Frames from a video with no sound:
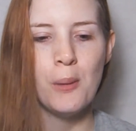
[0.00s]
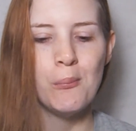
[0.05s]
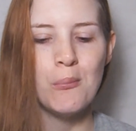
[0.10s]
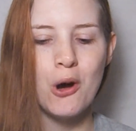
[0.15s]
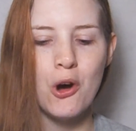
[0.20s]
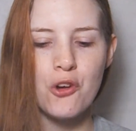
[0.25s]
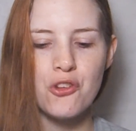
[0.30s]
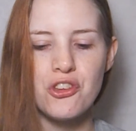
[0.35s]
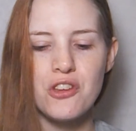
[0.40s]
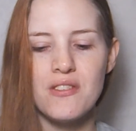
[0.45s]

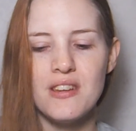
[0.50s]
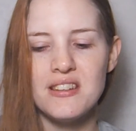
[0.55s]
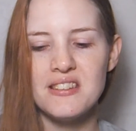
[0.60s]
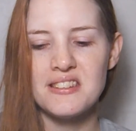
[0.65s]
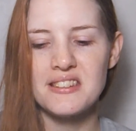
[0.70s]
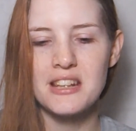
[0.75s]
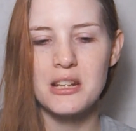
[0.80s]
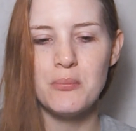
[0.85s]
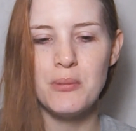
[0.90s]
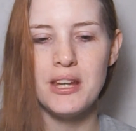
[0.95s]
Most of this
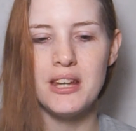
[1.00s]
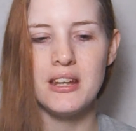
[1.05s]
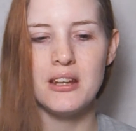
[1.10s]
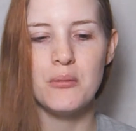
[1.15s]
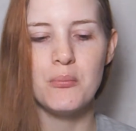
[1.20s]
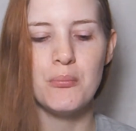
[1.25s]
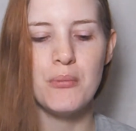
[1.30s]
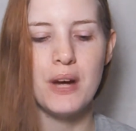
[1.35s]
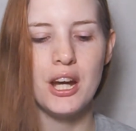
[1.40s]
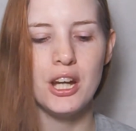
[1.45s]
is gonna be
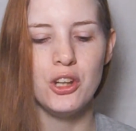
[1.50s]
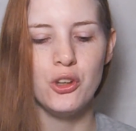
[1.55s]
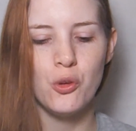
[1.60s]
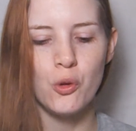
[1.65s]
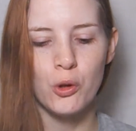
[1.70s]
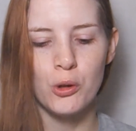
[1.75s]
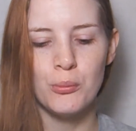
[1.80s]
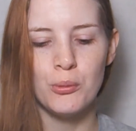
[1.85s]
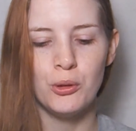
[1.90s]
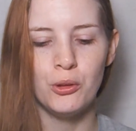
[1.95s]
my
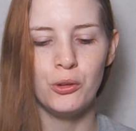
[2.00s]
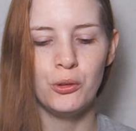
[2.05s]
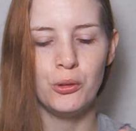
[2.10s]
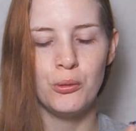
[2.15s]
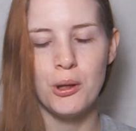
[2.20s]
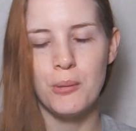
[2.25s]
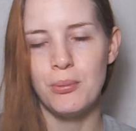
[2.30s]
normal